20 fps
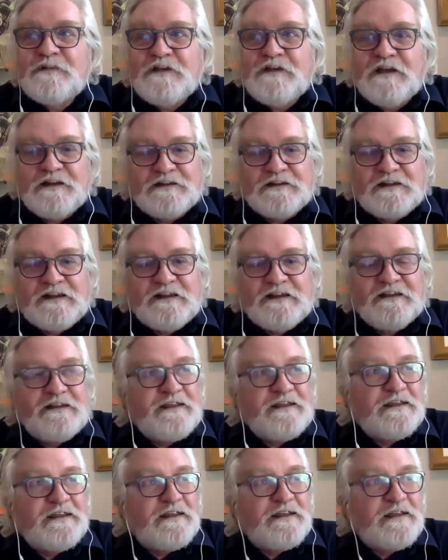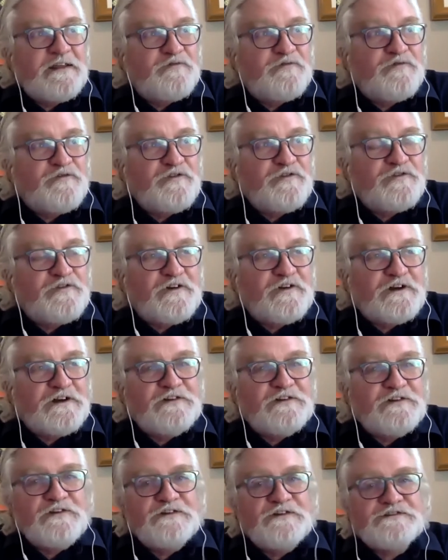And clearly, if you're
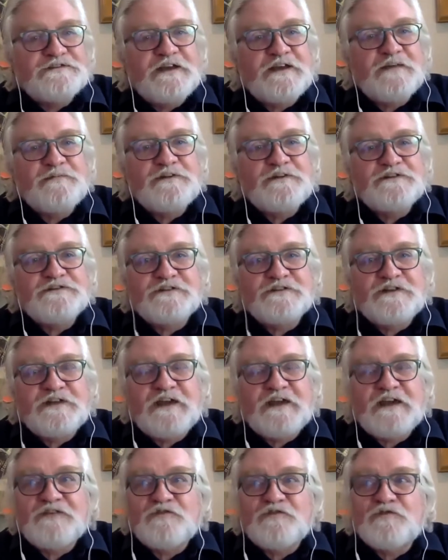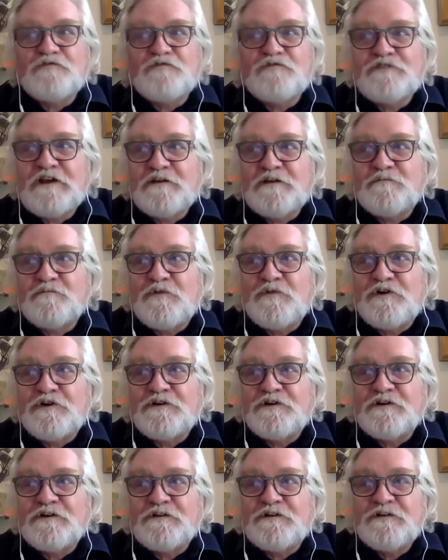trying to establish a gas offtake
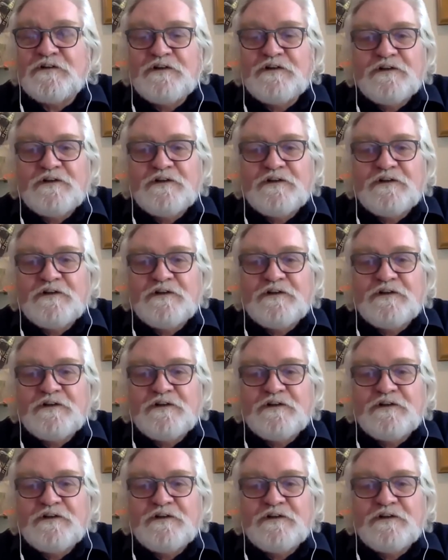market,